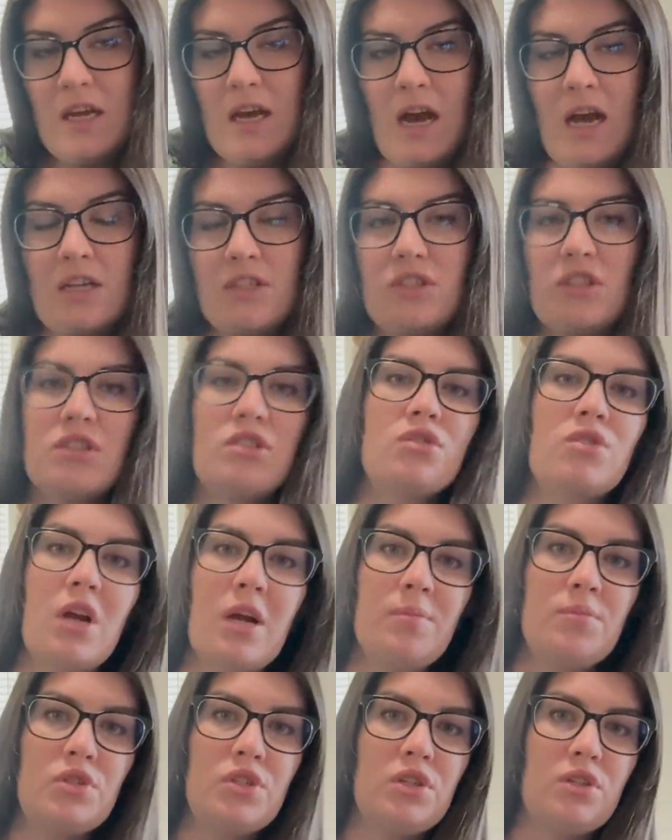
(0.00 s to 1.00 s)
I just
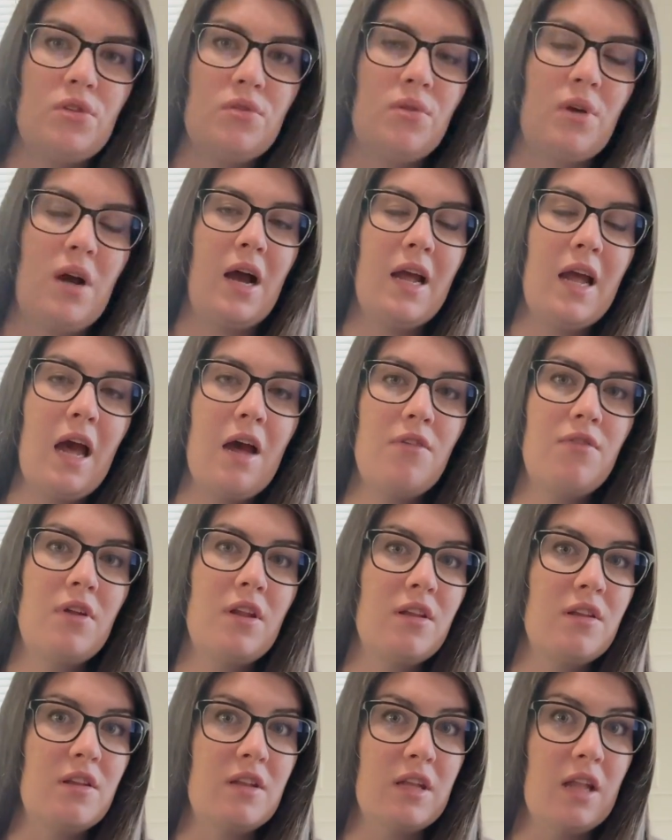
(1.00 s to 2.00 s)
grabbed 2. have a
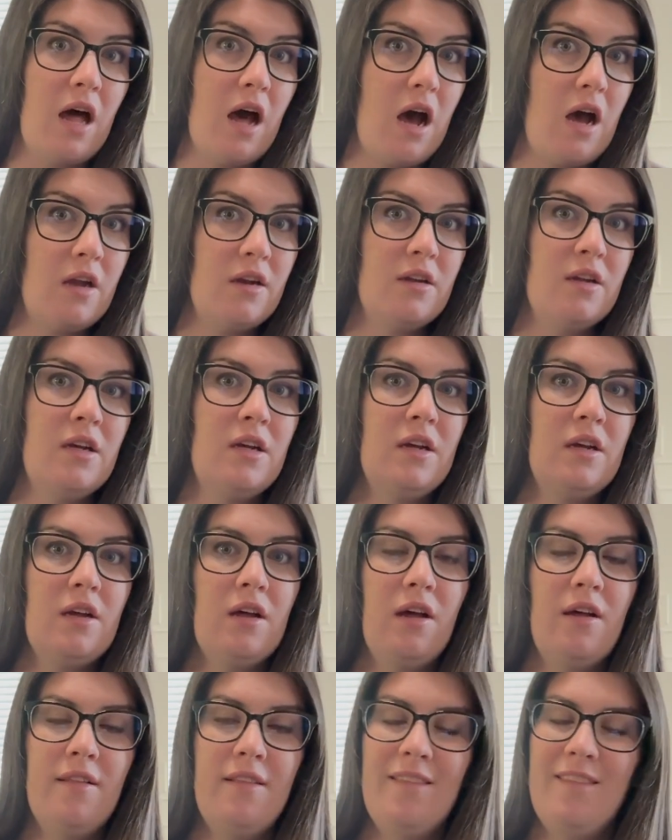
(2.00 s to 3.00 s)
lot
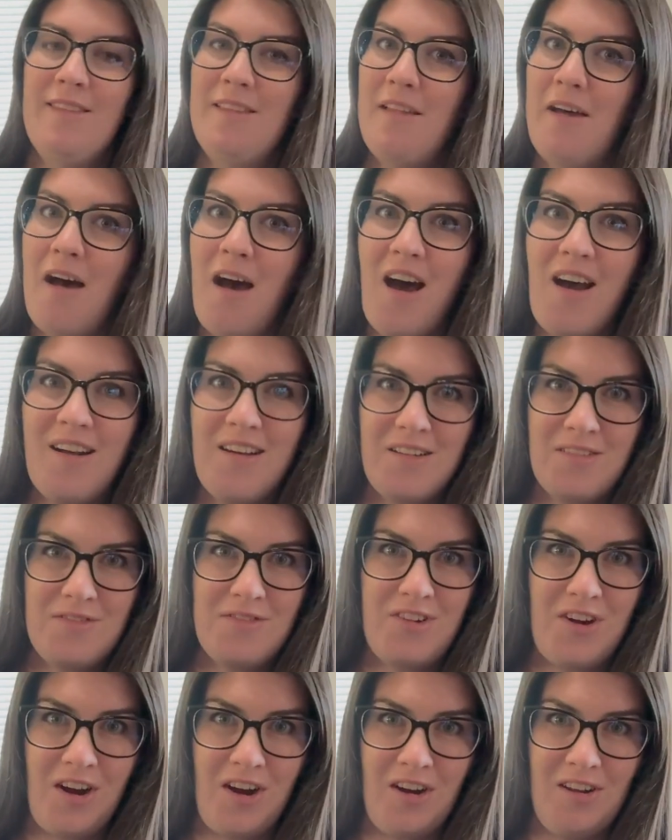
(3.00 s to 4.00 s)
of
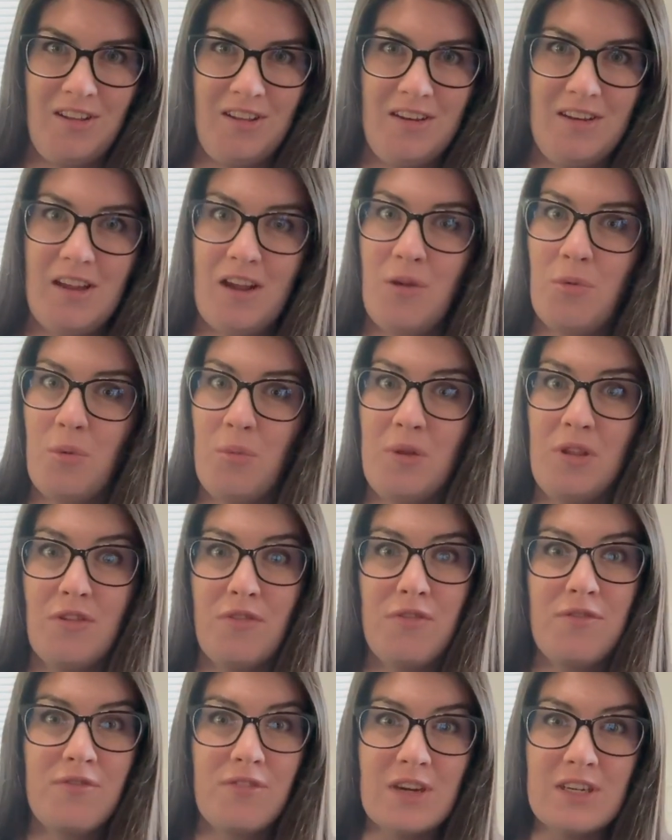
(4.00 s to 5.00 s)
garland. I will be the
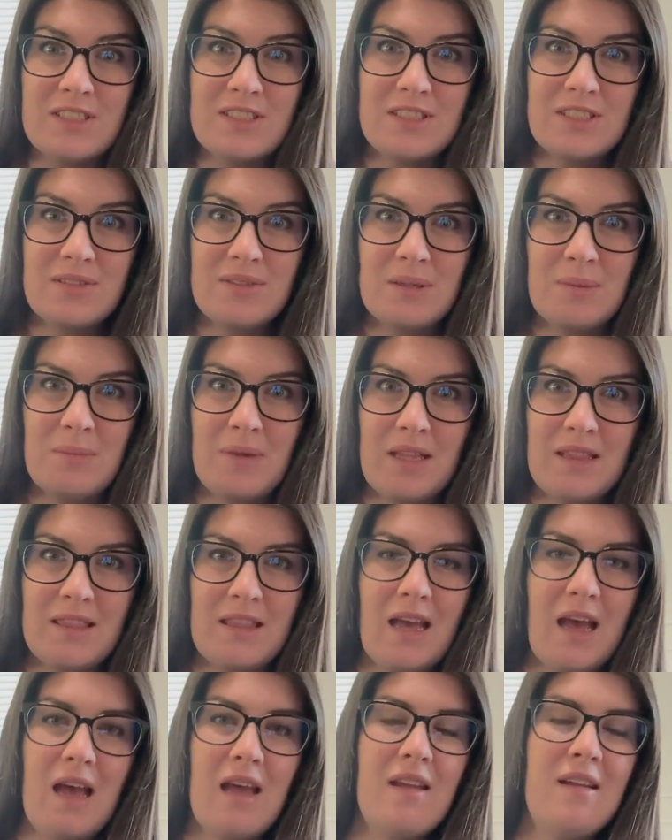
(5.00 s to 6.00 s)
first to admit
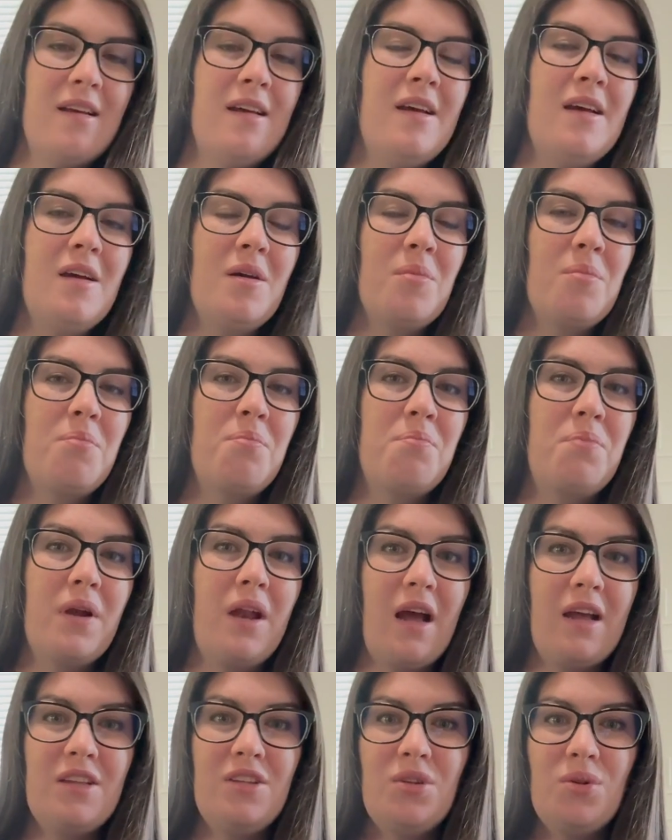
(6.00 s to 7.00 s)
that, but
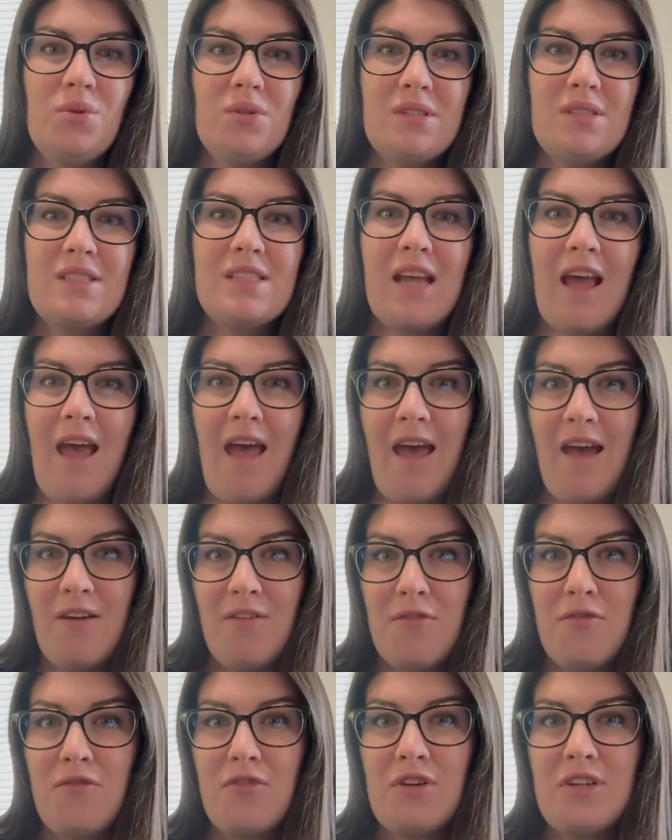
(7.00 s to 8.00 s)
I used
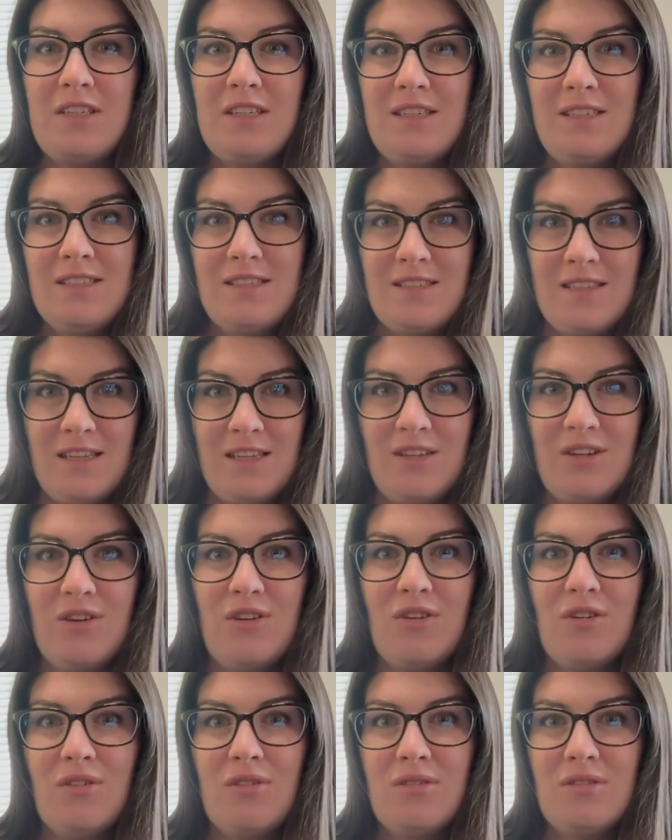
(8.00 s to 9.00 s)
every
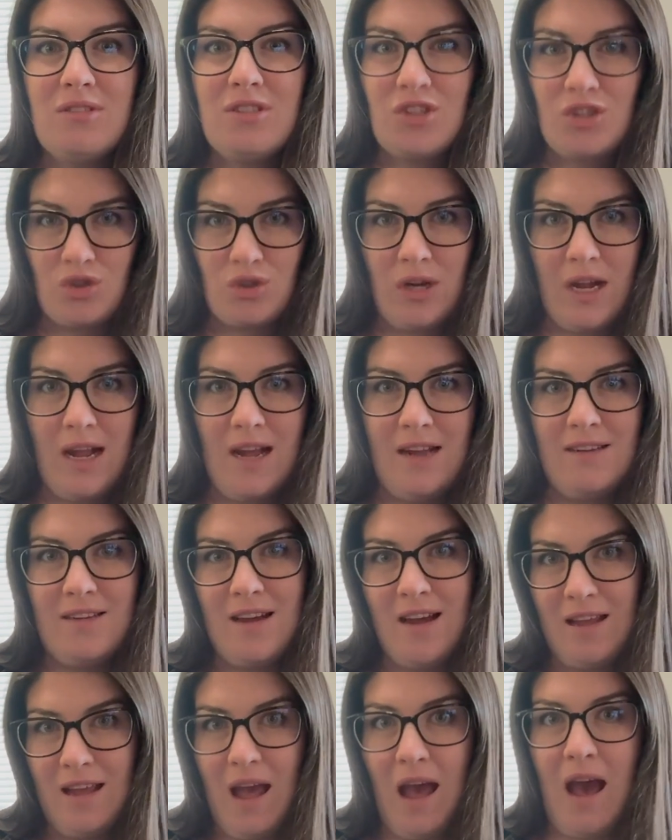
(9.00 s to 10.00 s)
single strand
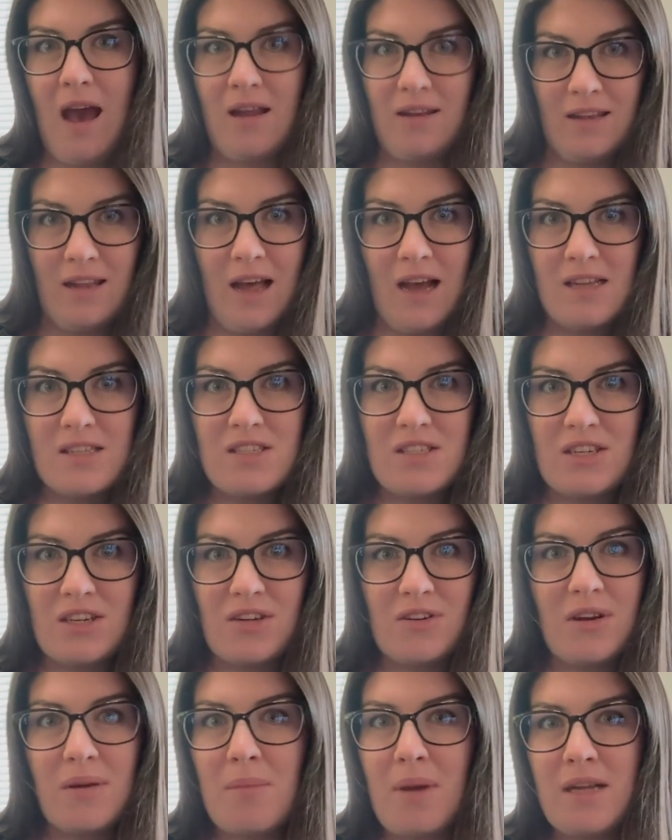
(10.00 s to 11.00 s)
I had last
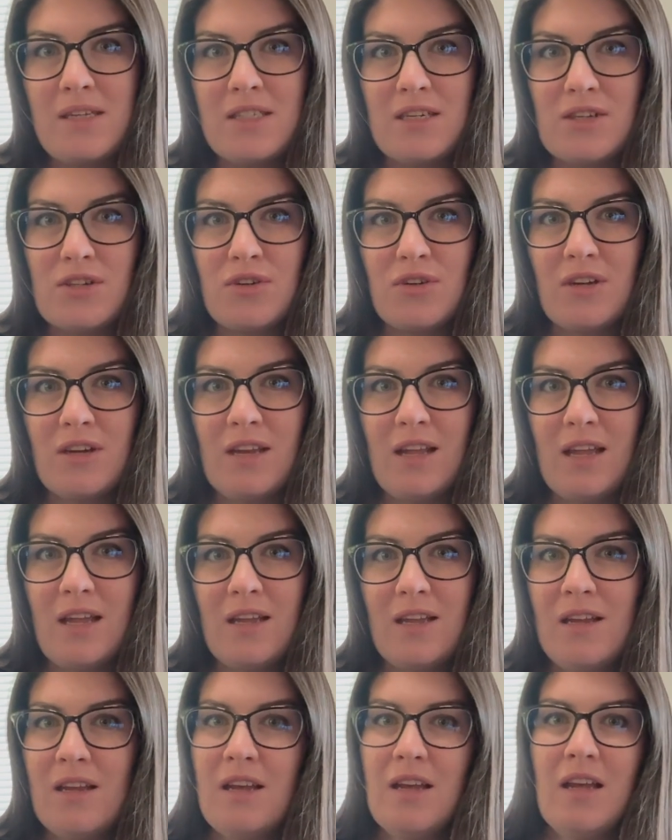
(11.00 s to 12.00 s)
year in my
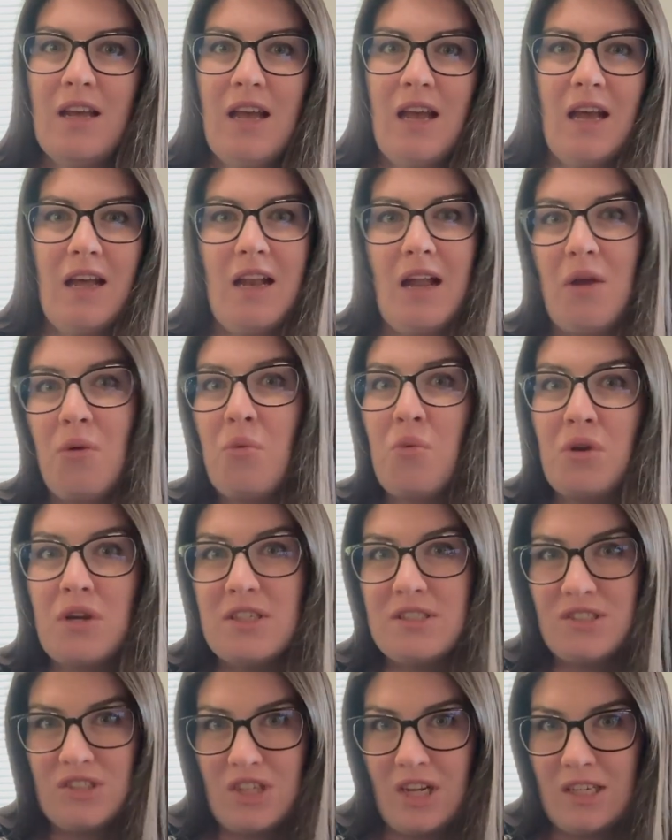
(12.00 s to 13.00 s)
decorating, and I
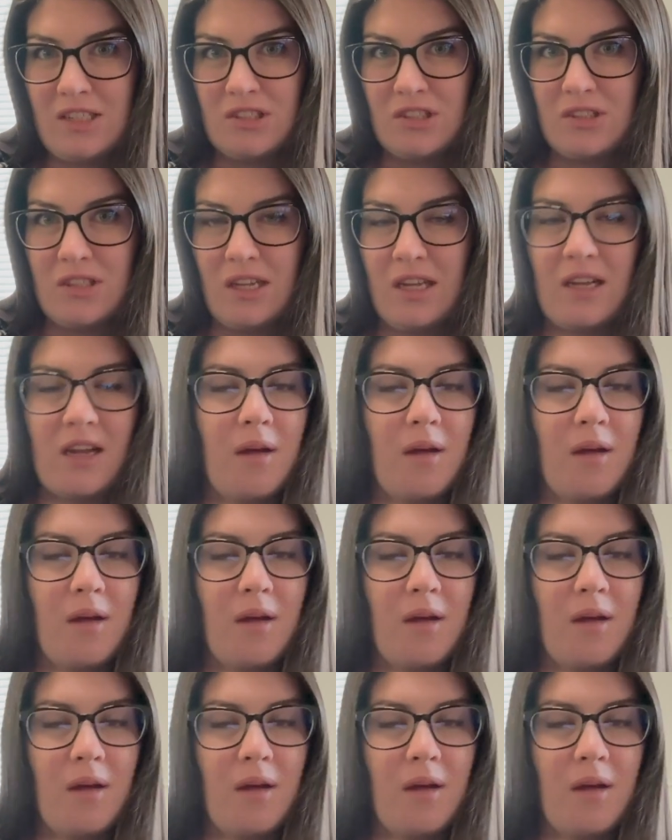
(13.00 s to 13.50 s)
wouldn't change a thing.